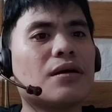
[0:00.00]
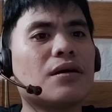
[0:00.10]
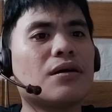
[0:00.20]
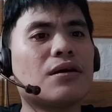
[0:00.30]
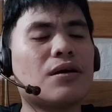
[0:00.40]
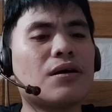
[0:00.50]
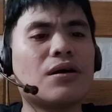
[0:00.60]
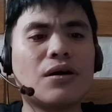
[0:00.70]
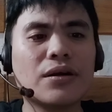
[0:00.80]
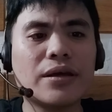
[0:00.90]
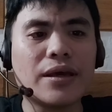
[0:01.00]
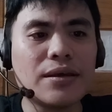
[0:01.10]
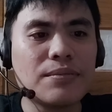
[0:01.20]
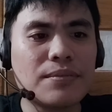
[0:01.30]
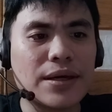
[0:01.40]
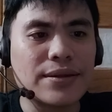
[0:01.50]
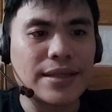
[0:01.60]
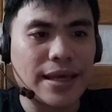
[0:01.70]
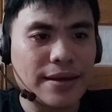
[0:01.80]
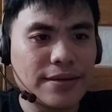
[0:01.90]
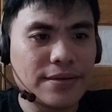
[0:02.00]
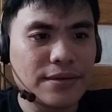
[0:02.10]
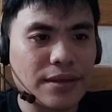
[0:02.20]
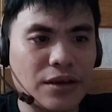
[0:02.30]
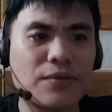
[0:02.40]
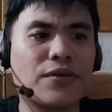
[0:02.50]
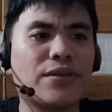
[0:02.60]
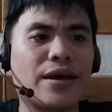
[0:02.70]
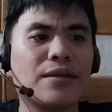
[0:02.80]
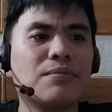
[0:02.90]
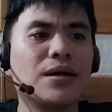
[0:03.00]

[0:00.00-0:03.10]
Uh, uh, okay, Matthias, thank you for that.